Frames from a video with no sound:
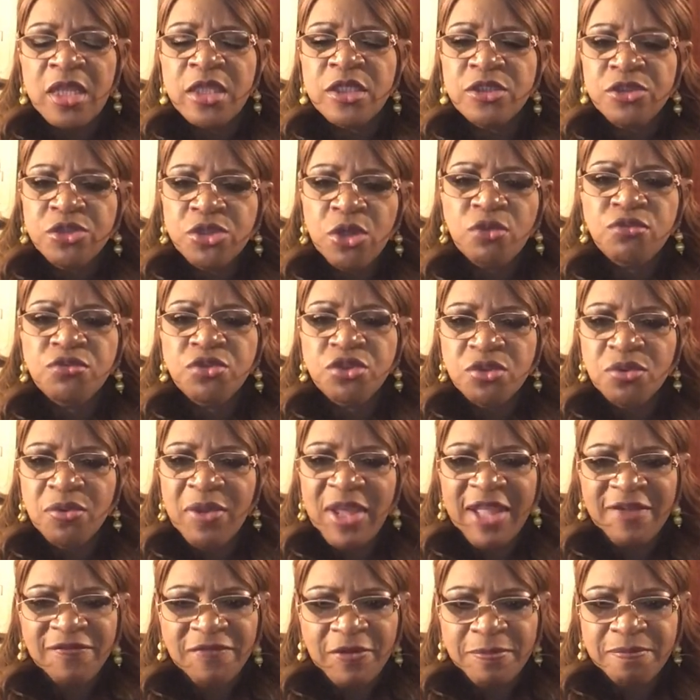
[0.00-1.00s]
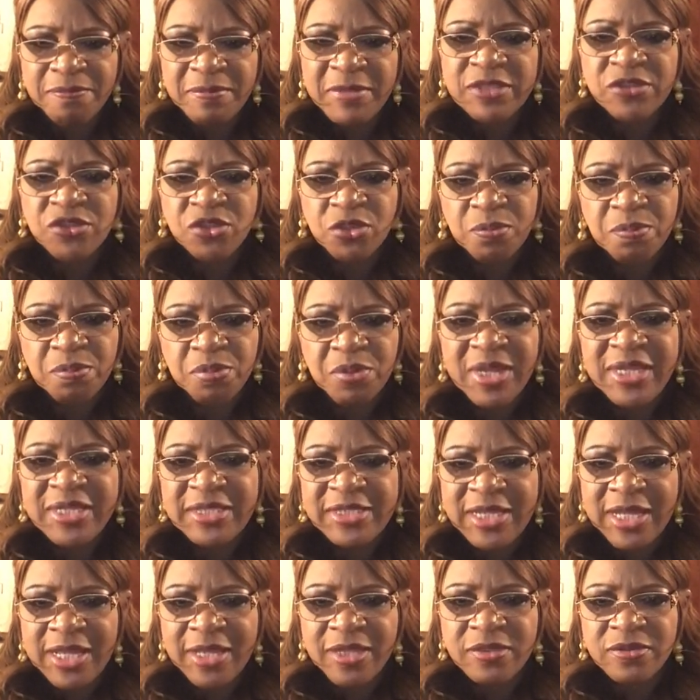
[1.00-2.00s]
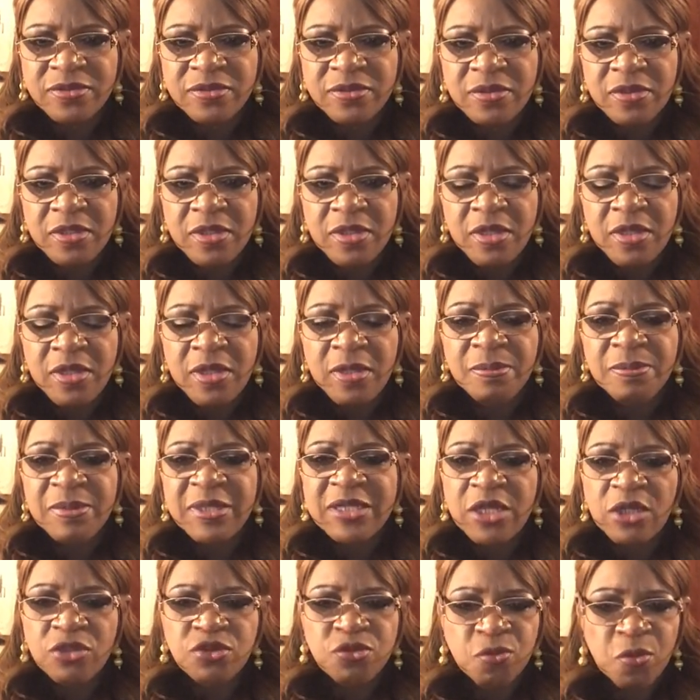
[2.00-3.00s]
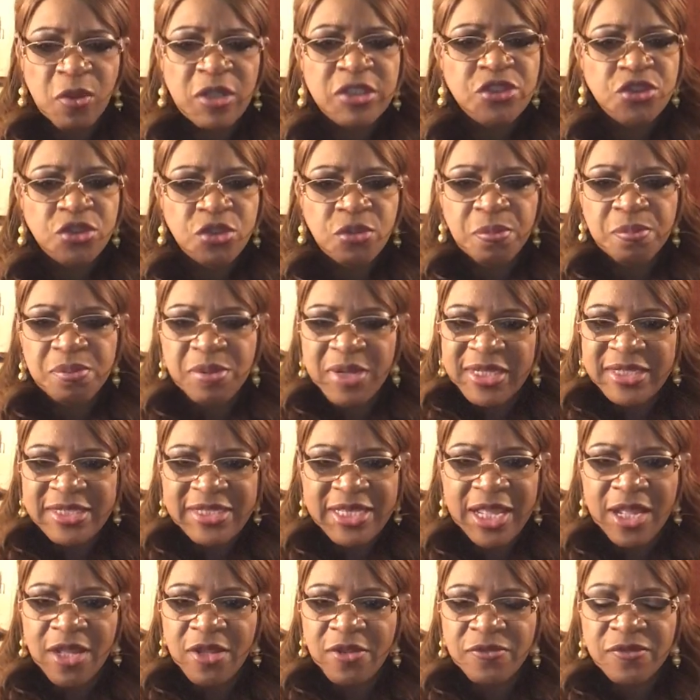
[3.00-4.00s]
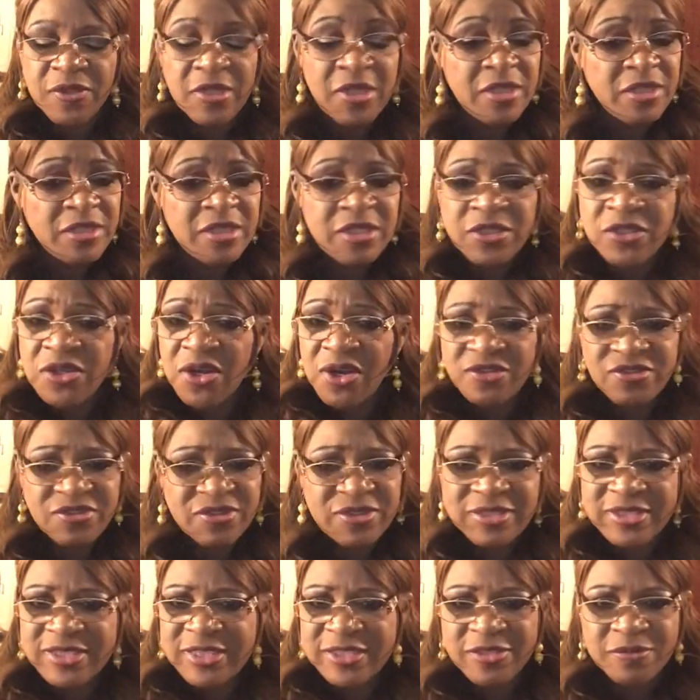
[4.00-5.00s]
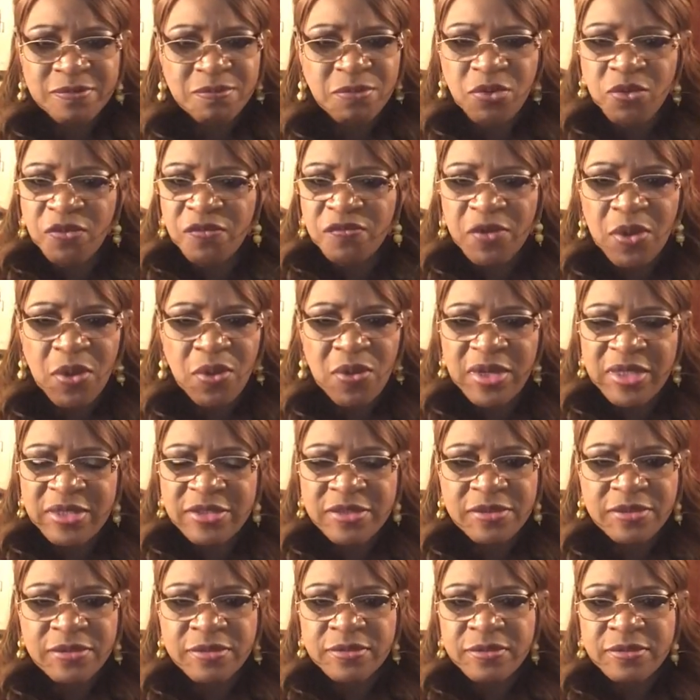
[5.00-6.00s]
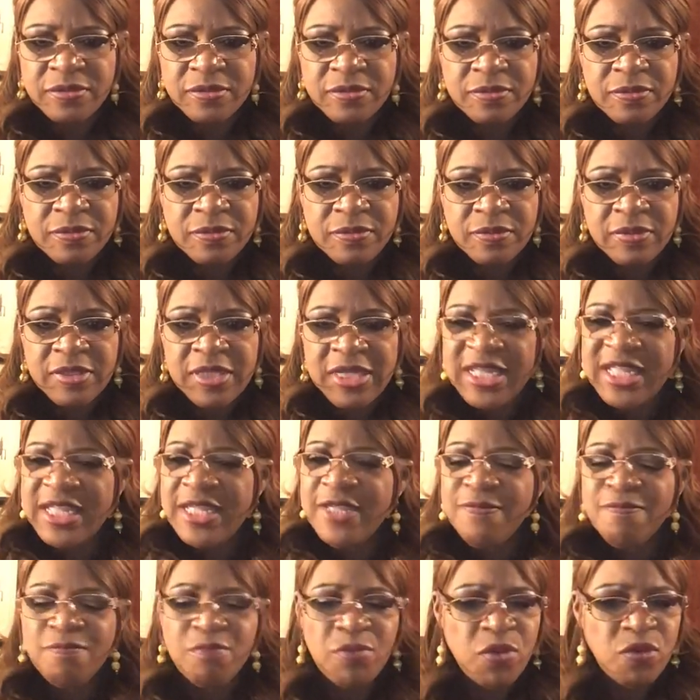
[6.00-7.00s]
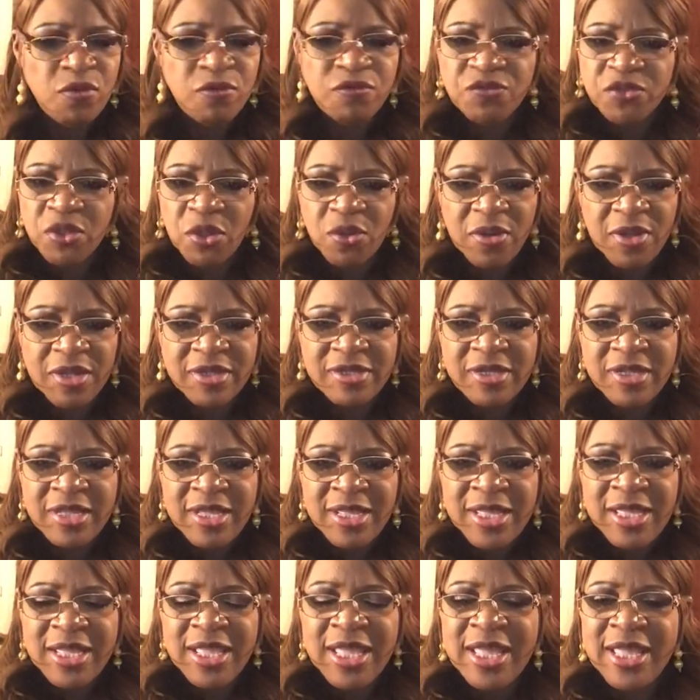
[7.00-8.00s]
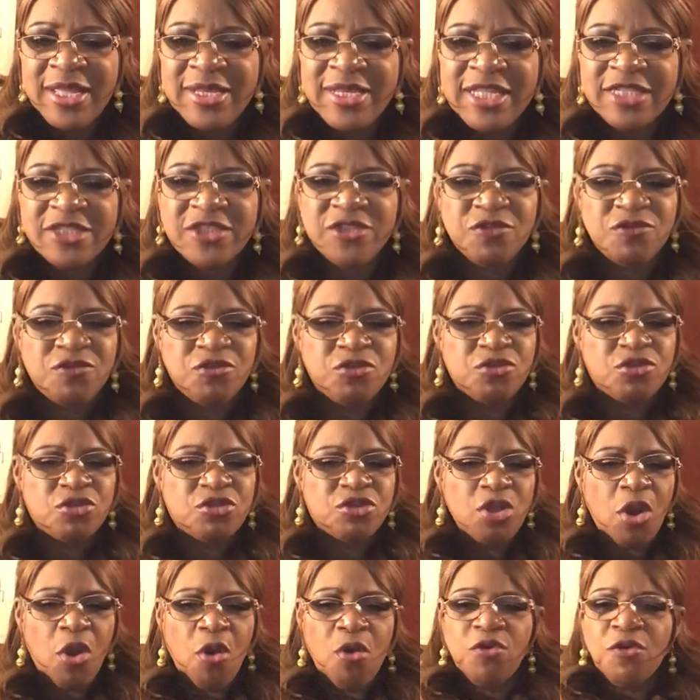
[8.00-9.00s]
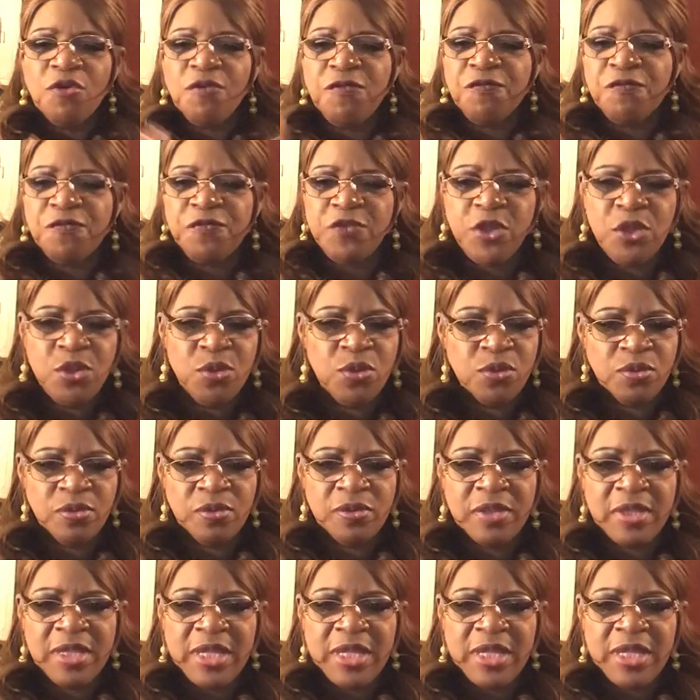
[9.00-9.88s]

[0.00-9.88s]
Don't you have a mental breakdown because once you break down, the narcissist move on. He moves on. And it's total fuel.